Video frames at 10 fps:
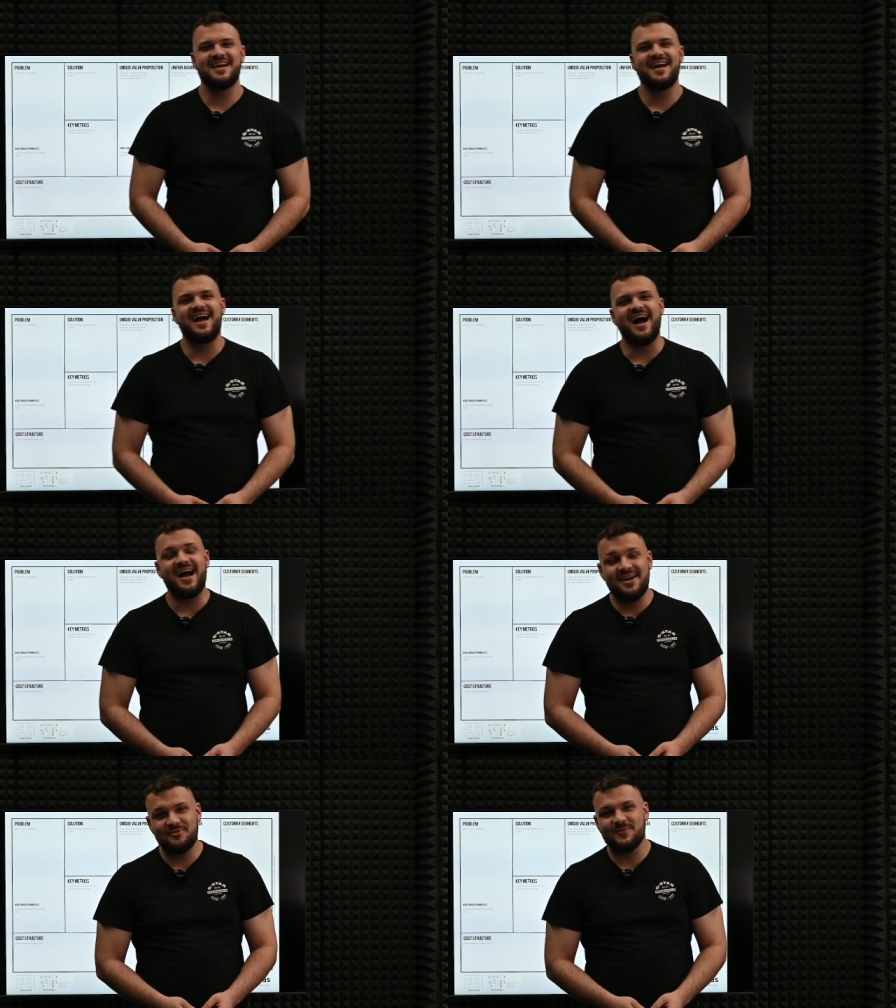
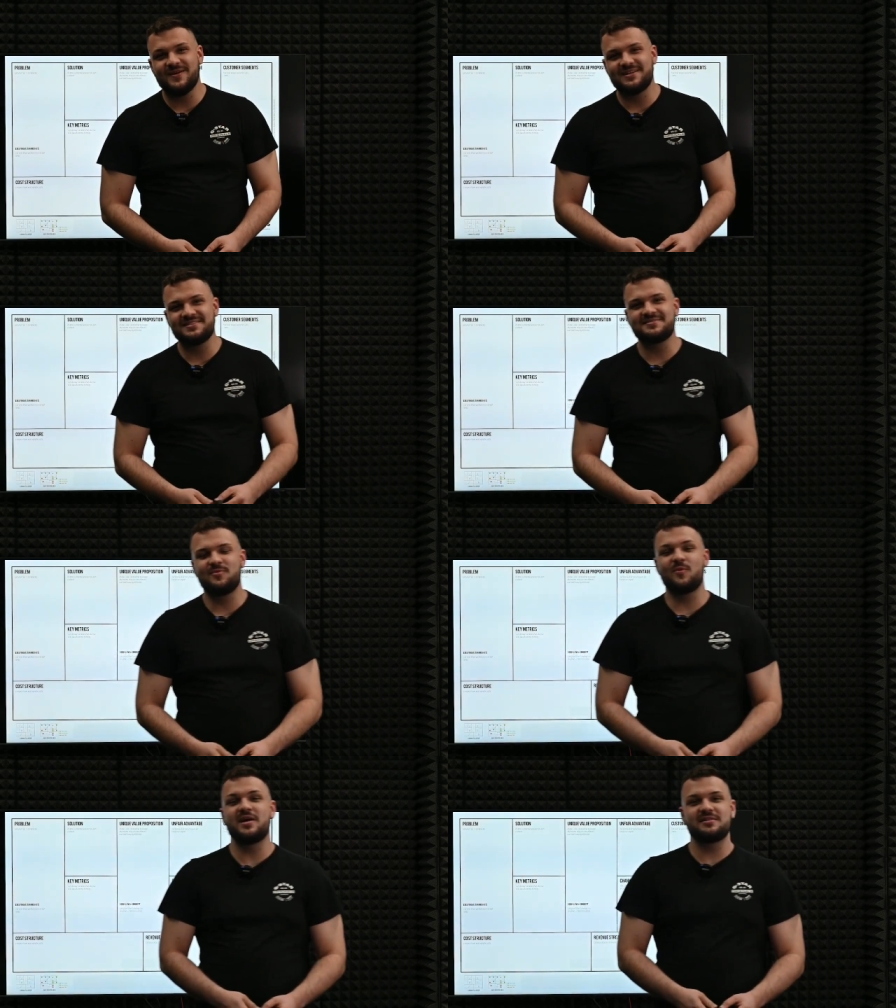Hi everyone,
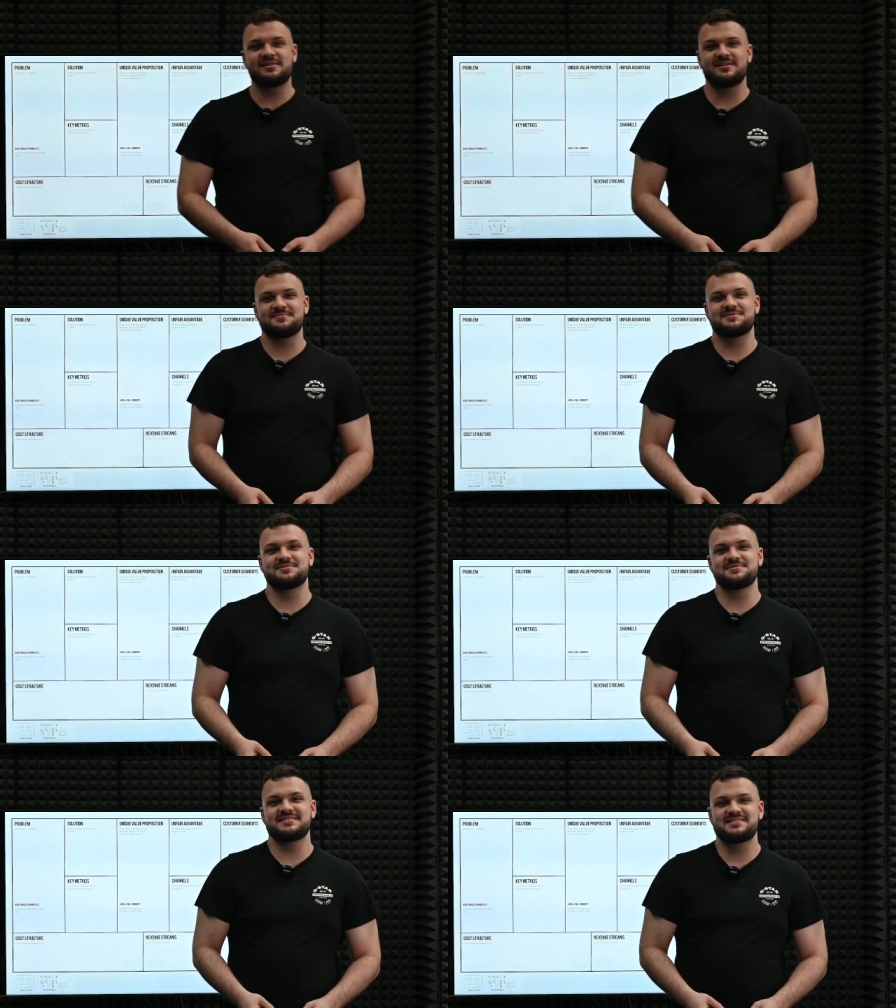welcome
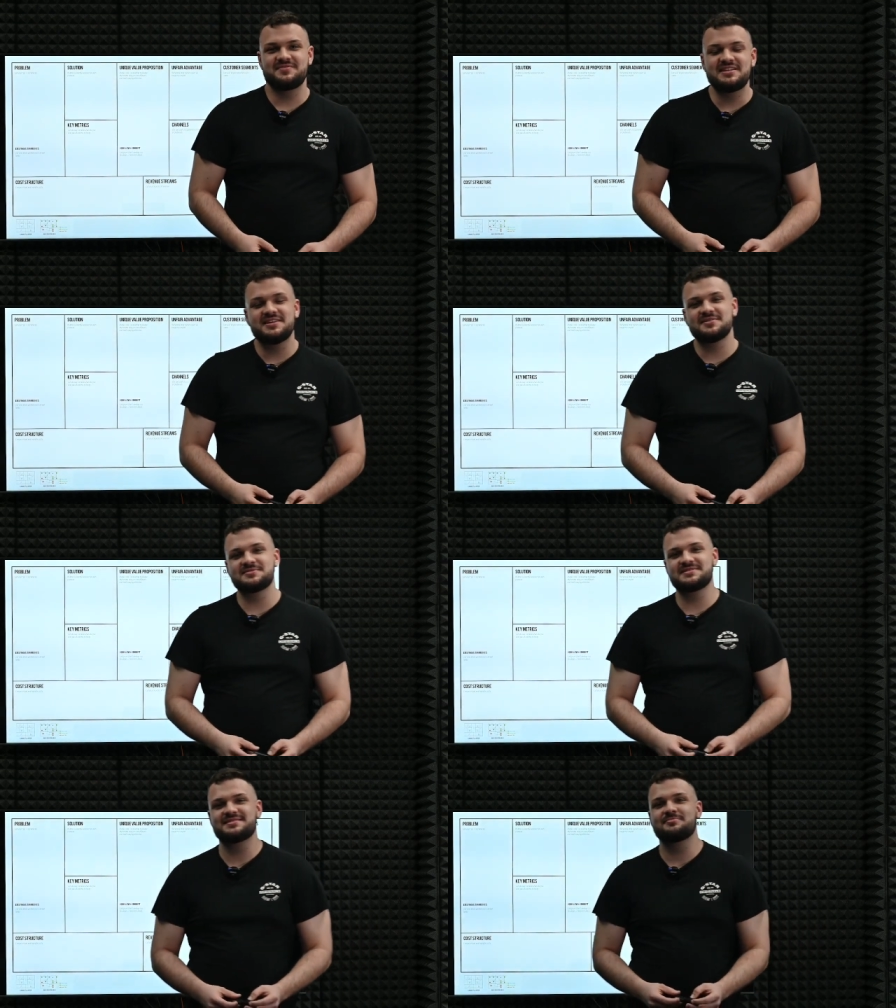to this video
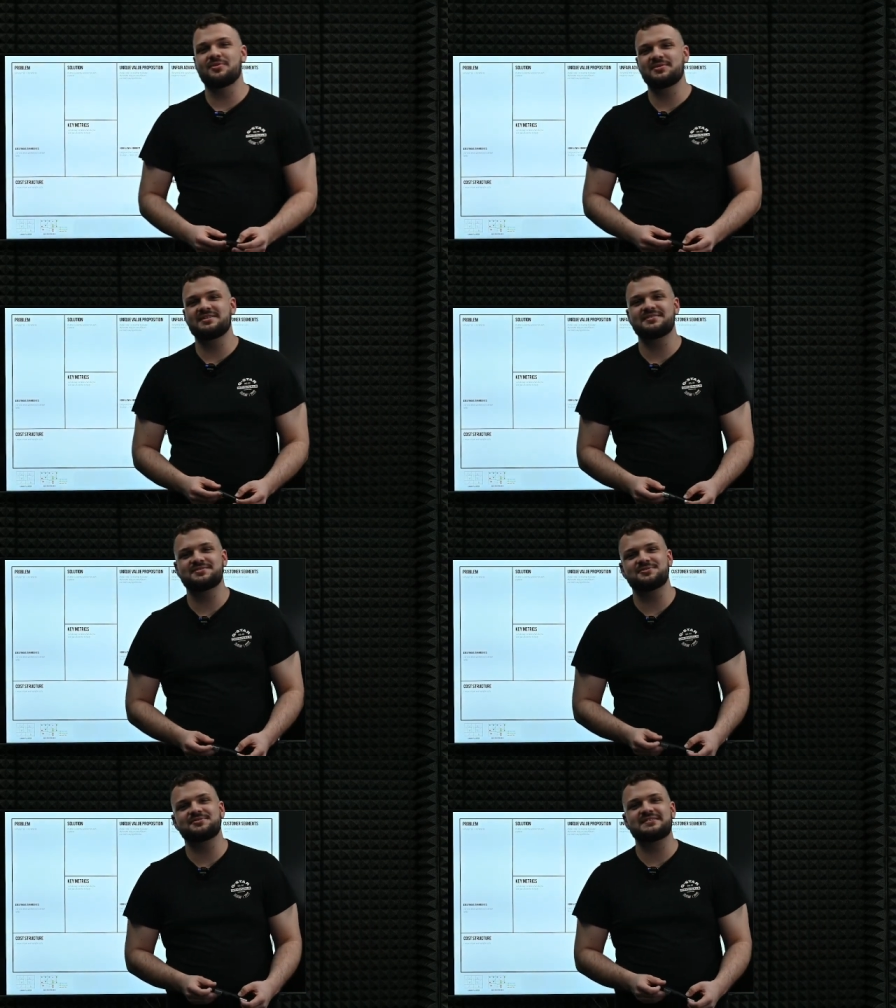supporting
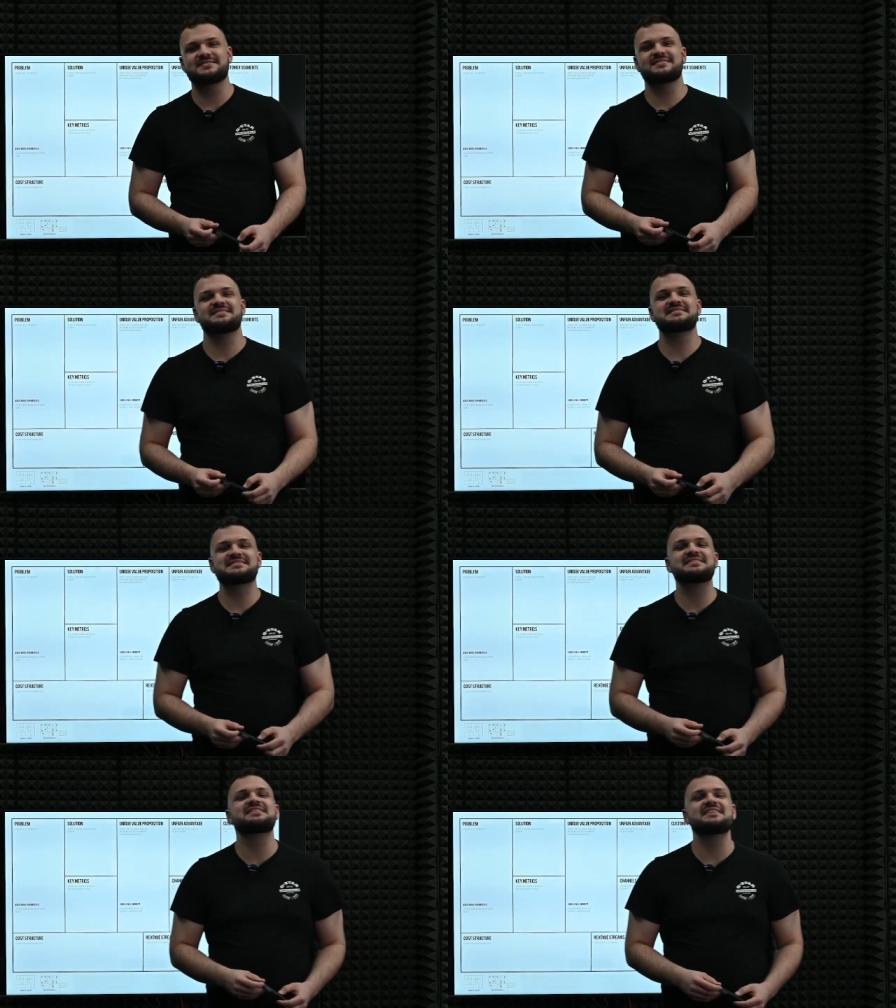students in
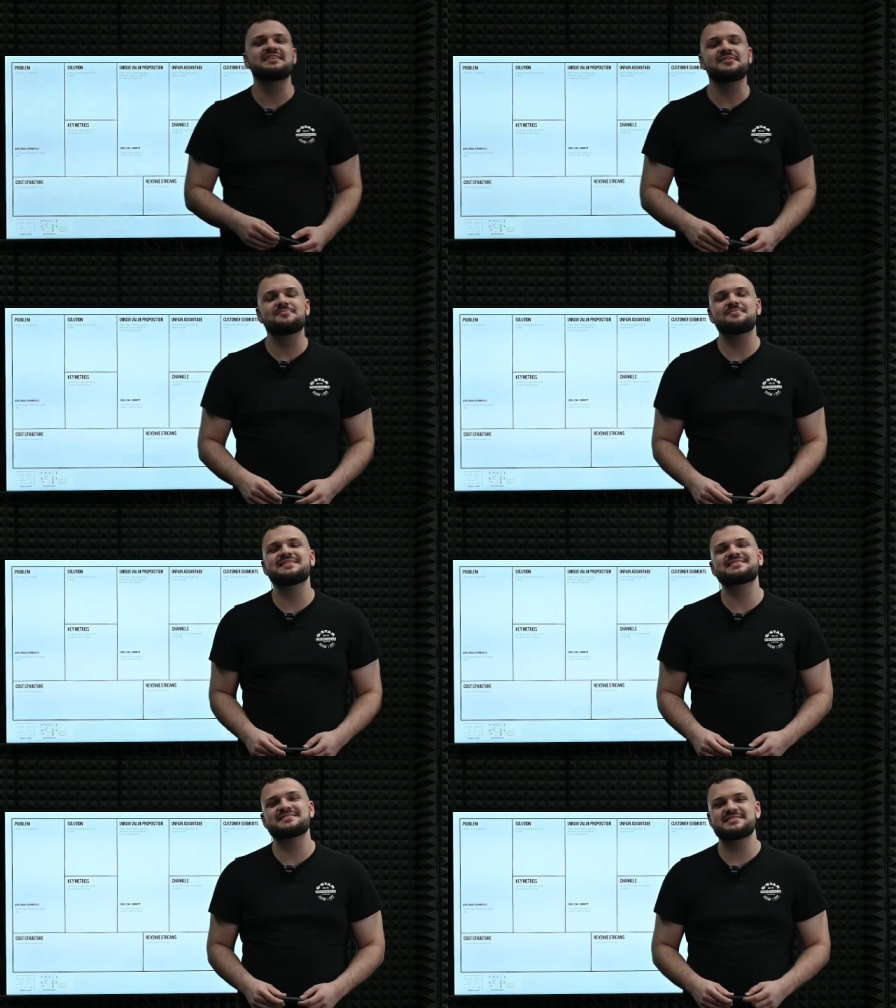studying
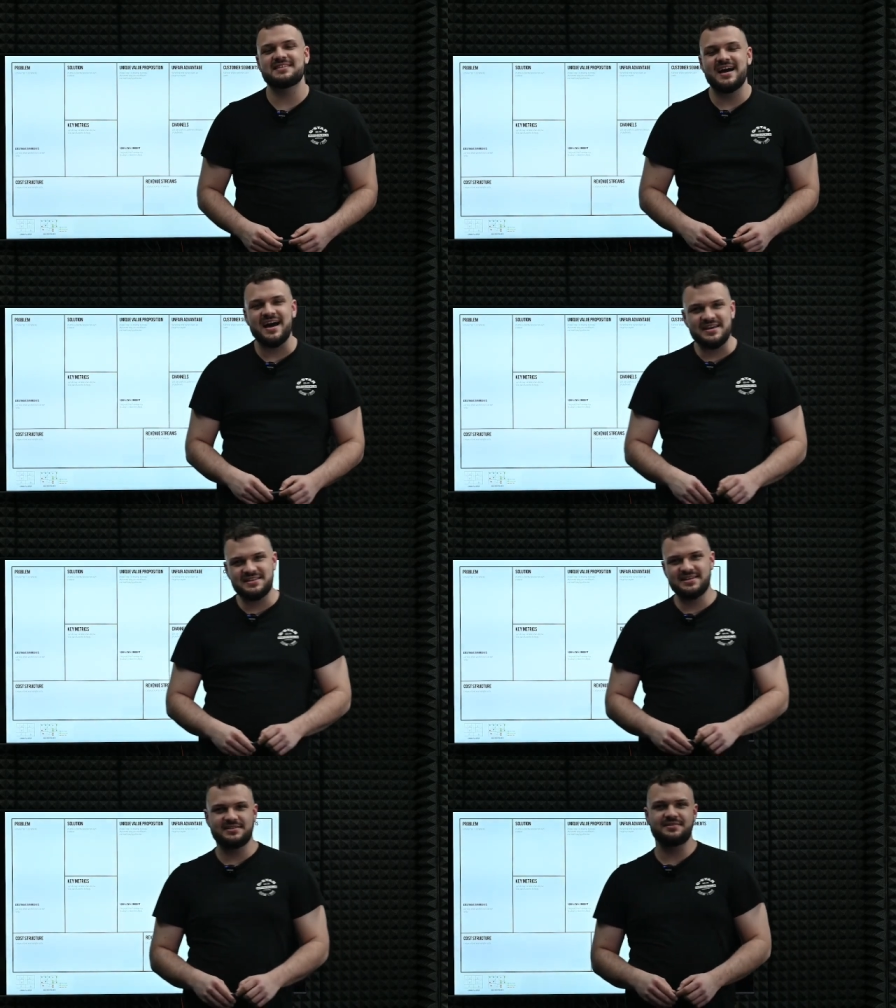business
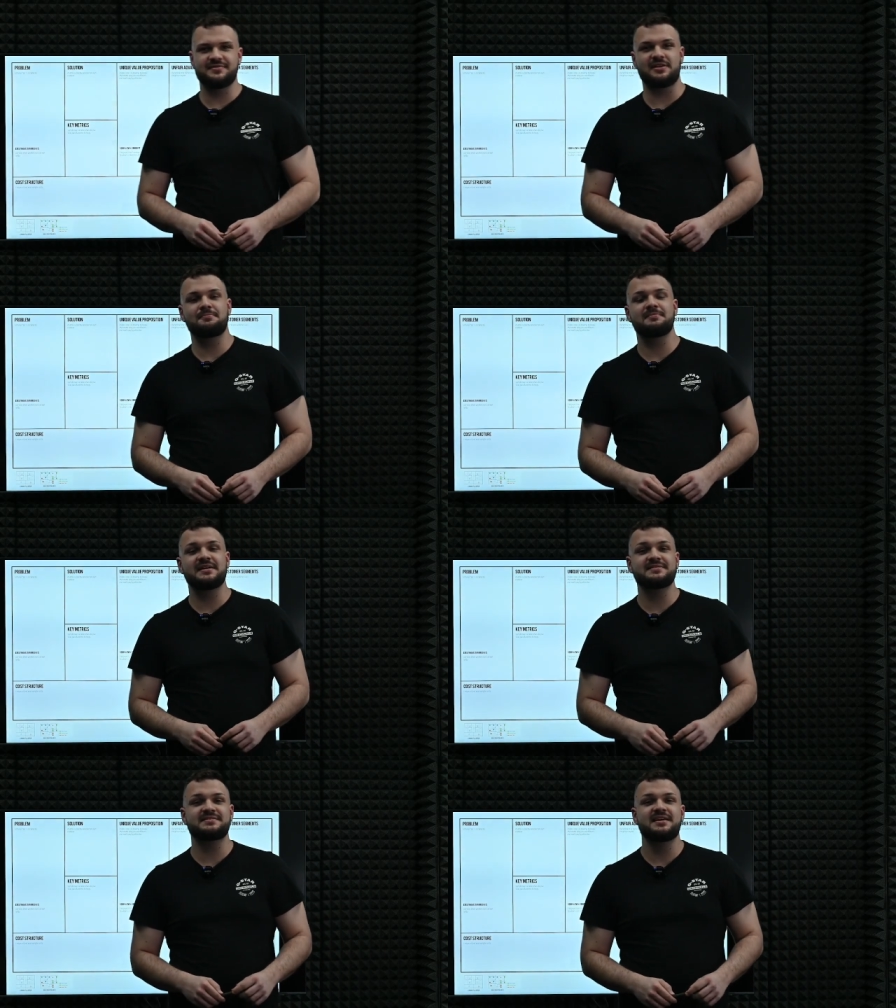idea
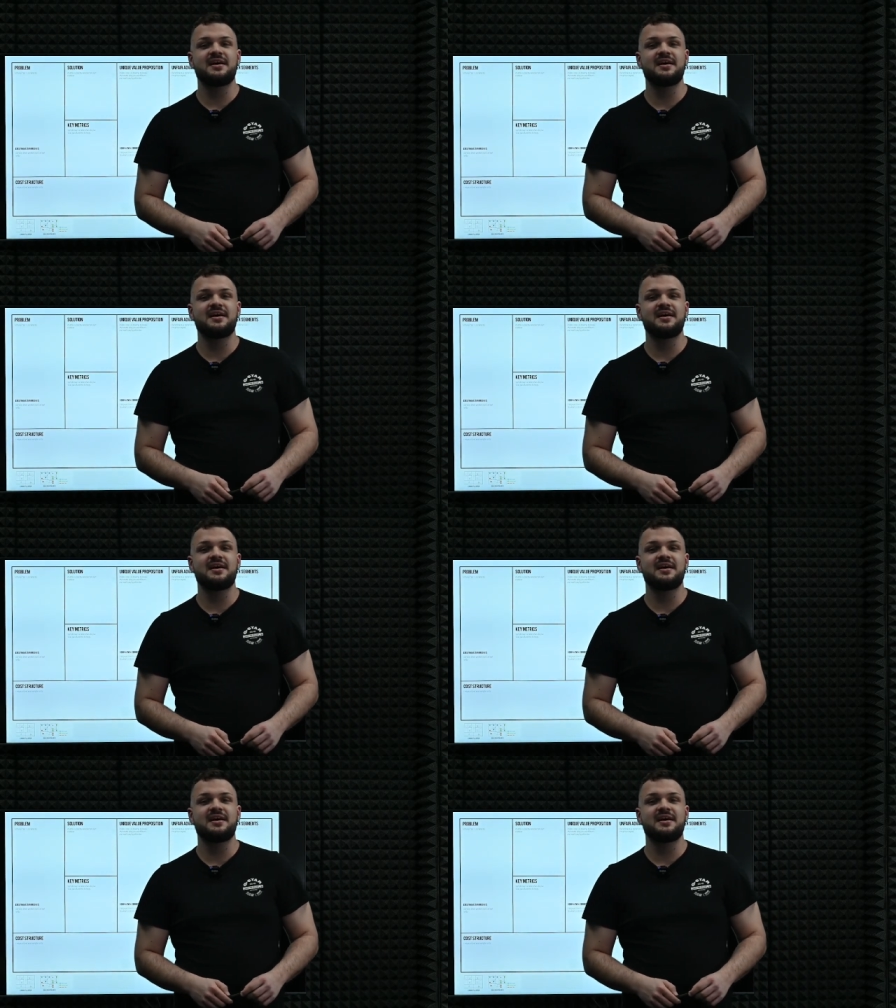development.